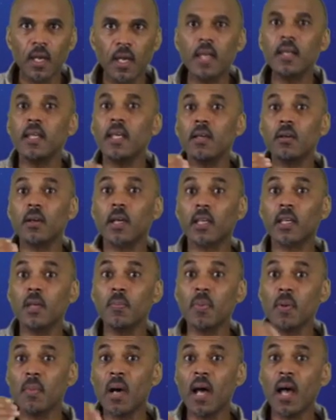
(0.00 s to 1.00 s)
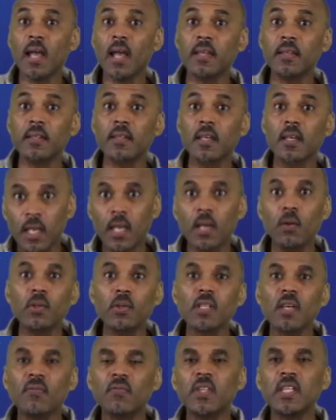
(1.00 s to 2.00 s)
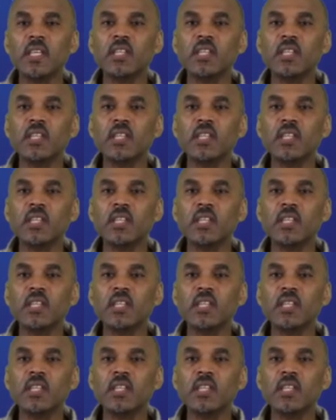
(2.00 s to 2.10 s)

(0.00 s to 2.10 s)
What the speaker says: And keep in mind, he was of